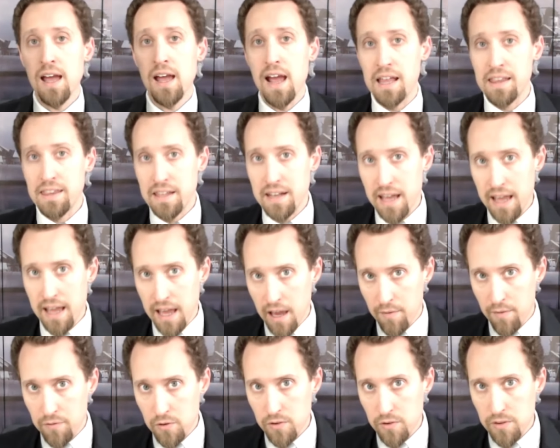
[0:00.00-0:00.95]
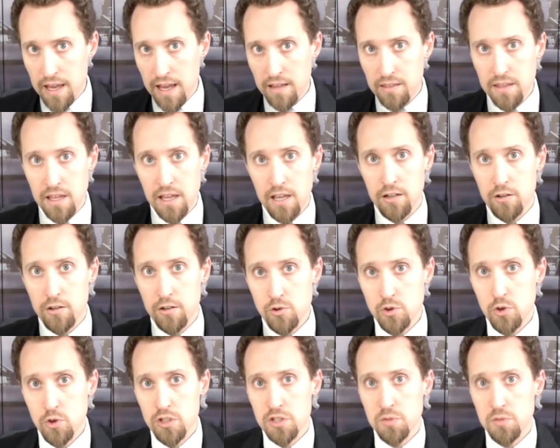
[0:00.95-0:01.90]
and then after that, they had no
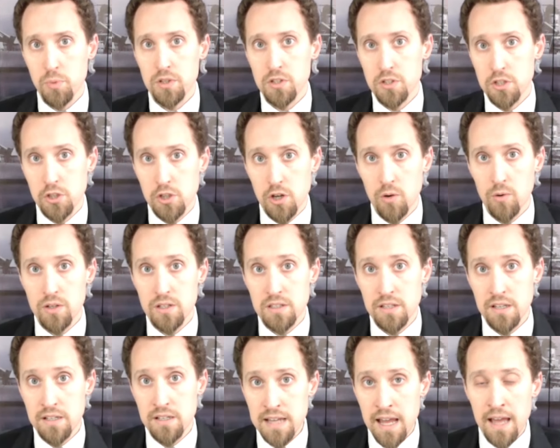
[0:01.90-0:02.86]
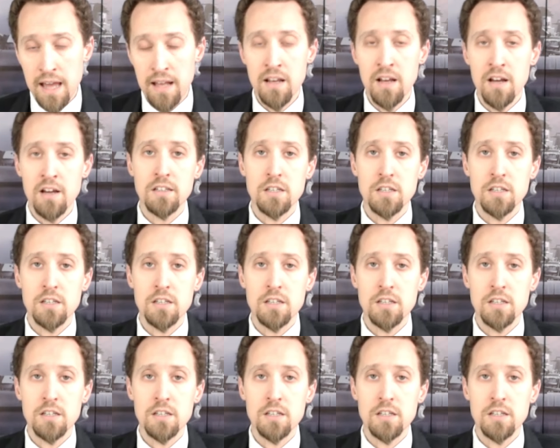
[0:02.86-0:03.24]
choice but to go into debt